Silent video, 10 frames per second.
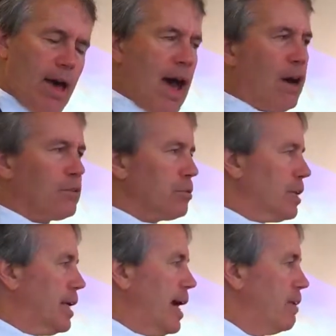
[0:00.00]
Out
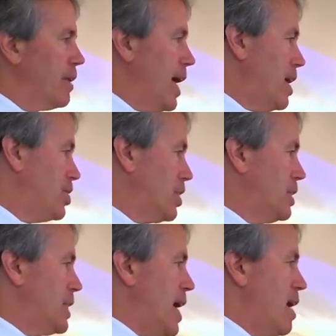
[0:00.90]
through the gate of an
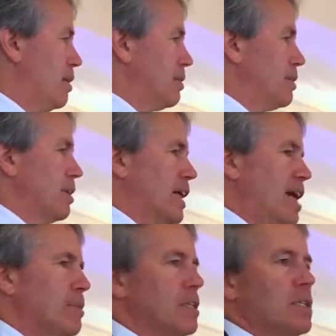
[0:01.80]
ancient town, there
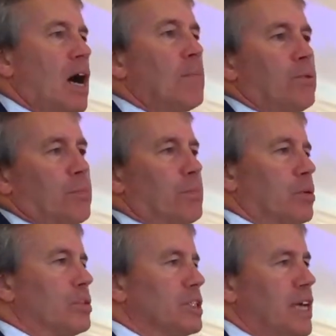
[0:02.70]
came a somber
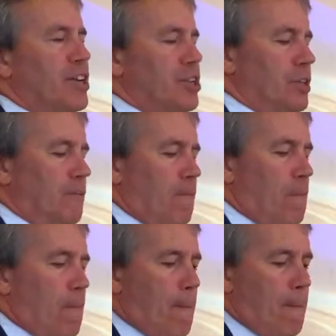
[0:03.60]
procession.
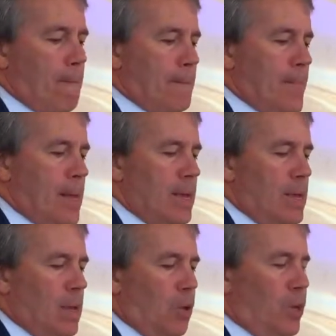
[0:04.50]

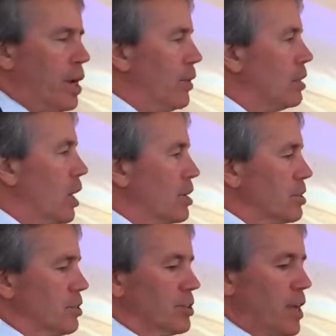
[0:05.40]
A widow had
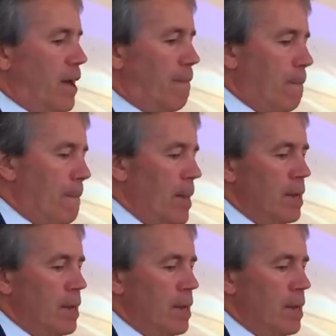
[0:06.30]
lost her son.